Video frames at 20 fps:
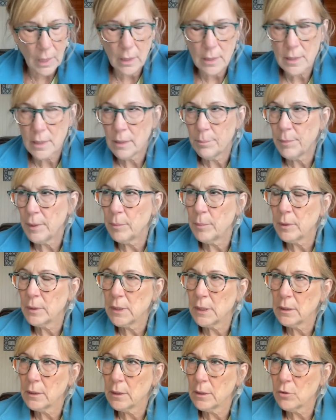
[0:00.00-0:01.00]
see people
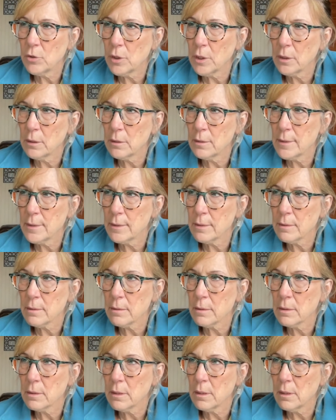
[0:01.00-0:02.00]
dealing drugs.
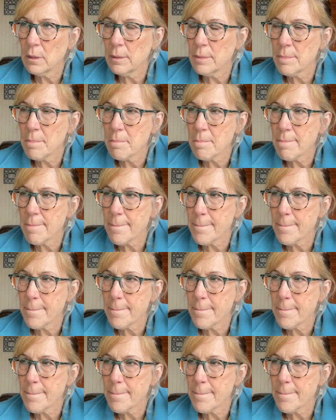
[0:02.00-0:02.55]
Um,